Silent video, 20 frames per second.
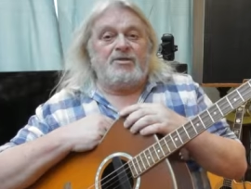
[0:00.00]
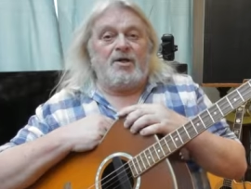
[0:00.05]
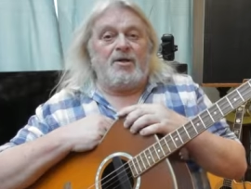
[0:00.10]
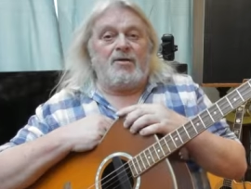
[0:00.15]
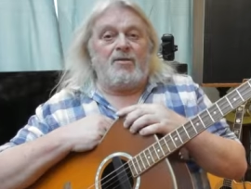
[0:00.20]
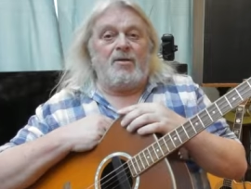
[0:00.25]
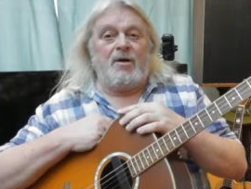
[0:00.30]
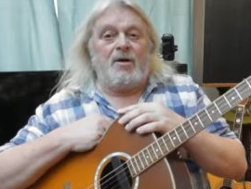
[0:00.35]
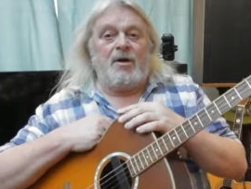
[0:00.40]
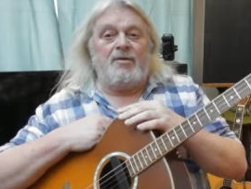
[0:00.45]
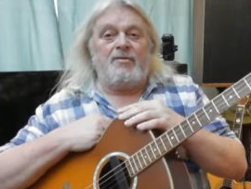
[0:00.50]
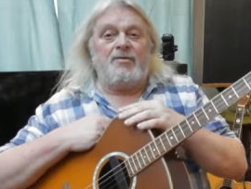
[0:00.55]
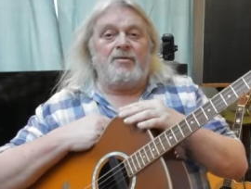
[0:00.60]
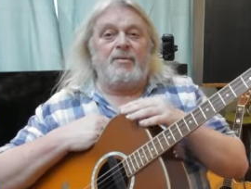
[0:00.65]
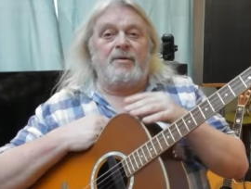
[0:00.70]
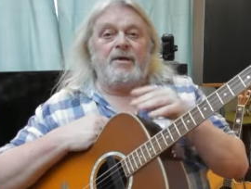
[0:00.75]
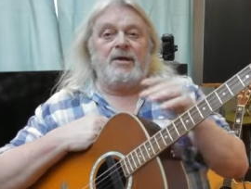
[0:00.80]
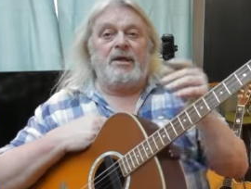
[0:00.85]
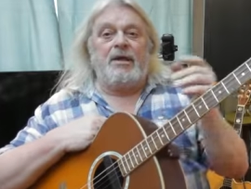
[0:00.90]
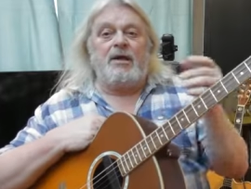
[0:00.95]
So
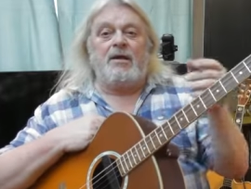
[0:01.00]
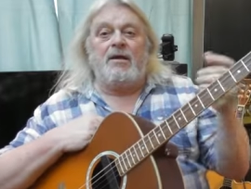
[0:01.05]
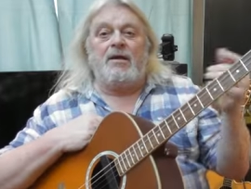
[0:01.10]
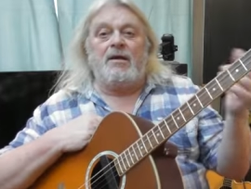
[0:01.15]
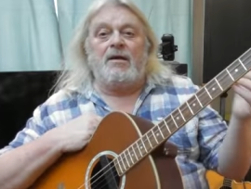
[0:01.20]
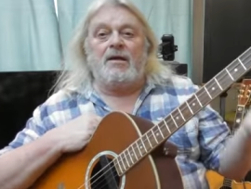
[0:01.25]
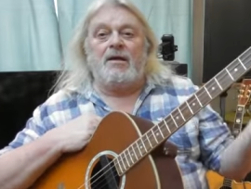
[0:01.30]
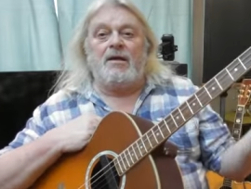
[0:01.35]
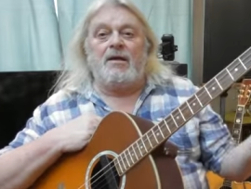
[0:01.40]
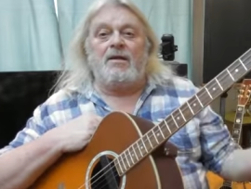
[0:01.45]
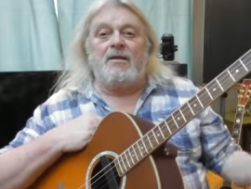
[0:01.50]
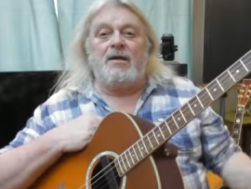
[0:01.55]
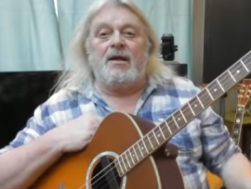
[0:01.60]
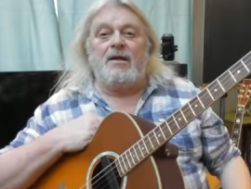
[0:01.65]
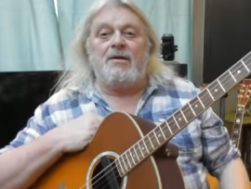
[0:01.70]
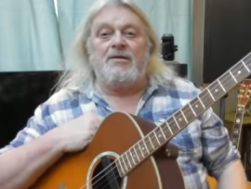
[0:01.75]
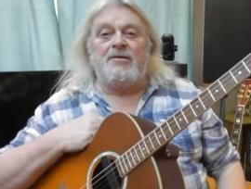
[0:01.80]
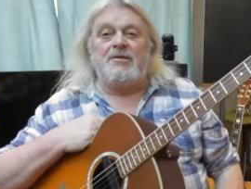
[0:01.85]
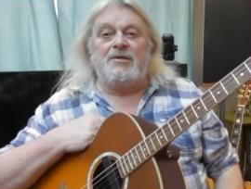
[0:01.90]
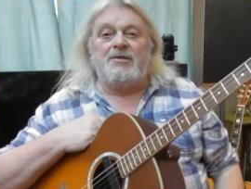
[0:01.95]
there'll be a link at
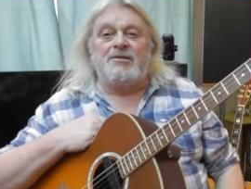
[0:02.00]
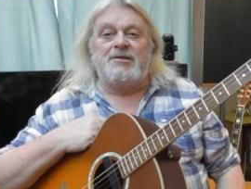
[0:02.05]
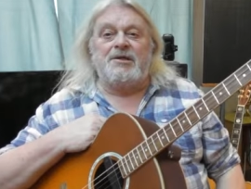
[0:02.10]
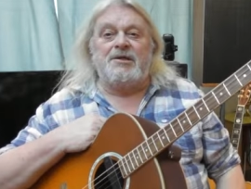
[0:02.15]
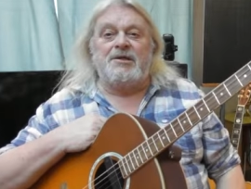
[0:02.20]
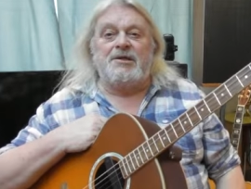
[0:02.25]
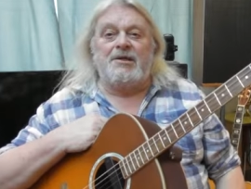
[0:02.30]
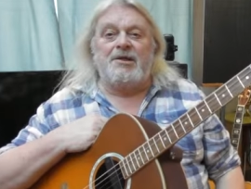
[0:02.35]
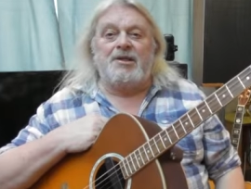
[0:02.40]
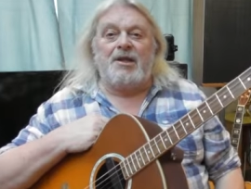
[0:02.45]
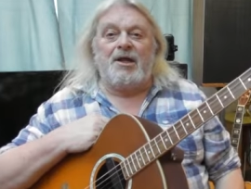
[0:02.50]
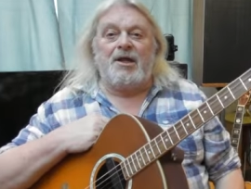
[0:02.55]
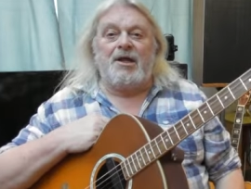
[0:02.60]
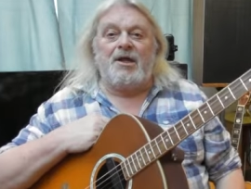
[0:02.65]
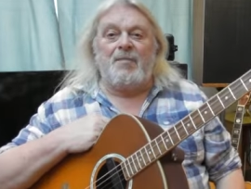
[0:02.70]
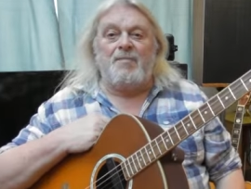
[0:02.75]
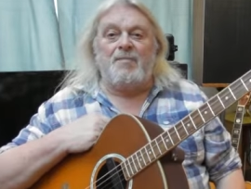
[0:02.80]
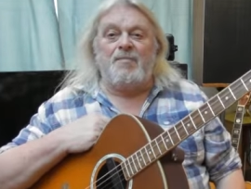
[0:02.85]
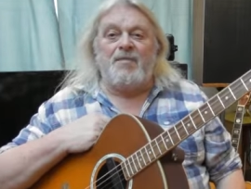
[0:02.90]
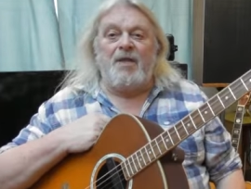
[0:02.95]
the end of this
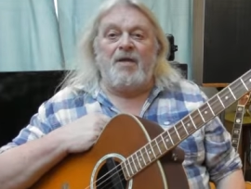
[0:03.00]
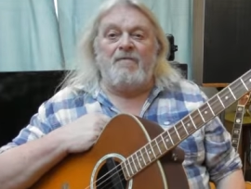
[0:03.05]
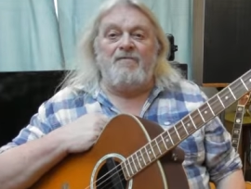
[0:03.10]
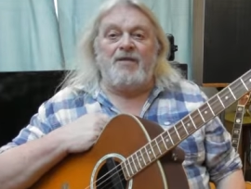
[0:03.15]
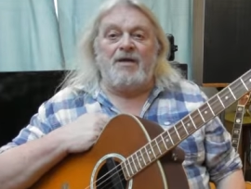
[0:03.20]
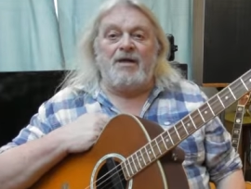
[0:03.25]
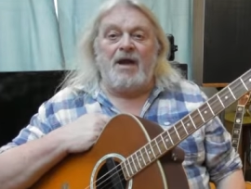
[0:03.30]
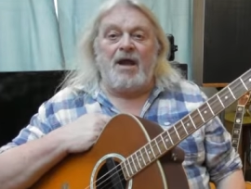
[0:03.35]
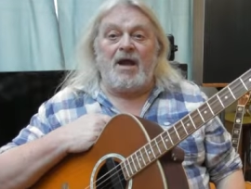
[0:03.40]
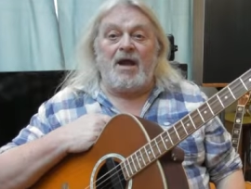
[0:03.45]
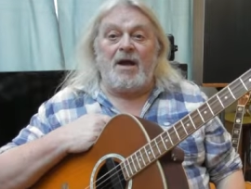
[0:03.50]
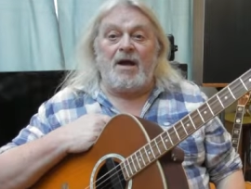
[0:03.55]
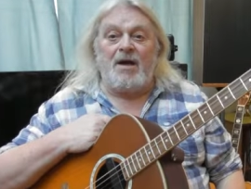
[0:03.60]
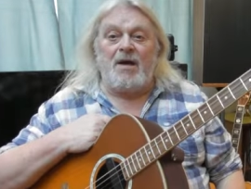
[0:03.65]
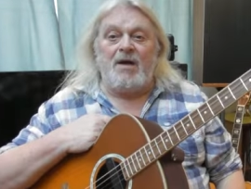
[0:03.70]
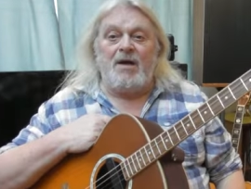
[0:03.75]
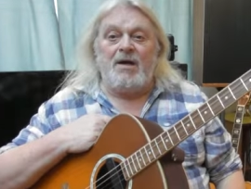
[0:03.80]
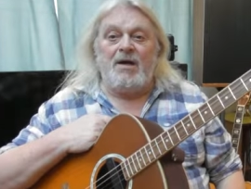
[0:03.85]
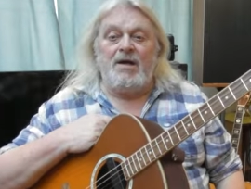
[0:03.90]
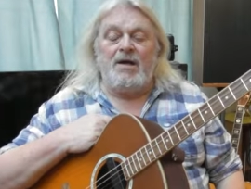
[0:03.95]
little
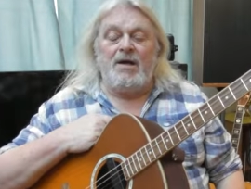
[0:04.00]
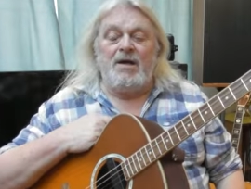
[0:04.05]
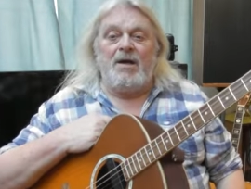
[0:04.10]
video